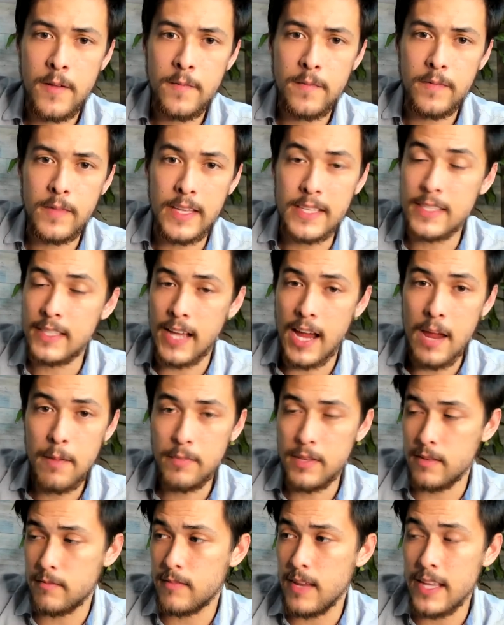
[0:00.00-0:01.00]
It's time
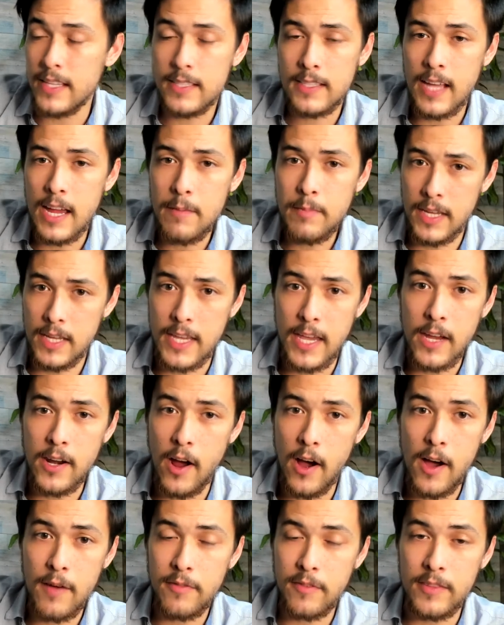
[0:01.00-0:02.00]
to it's time to get
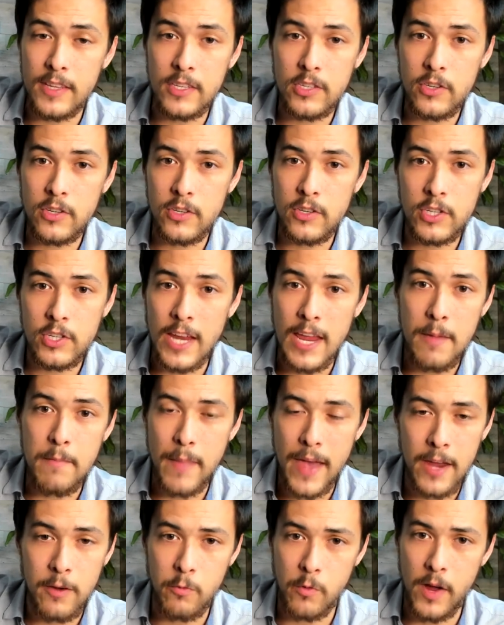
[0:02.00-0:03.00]
off of this shame
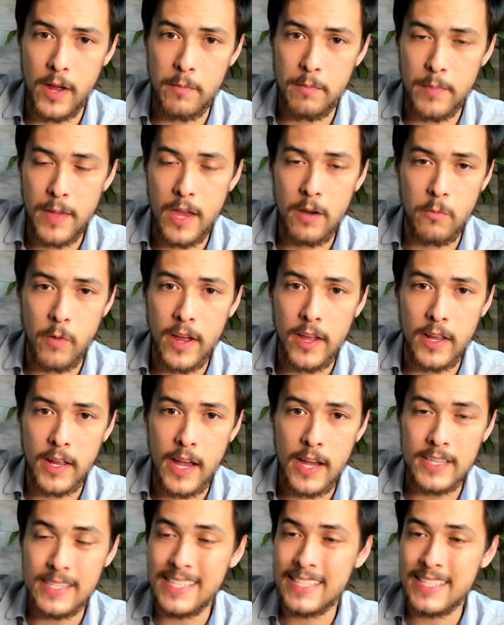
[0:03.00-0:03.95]
bandwagon, guys.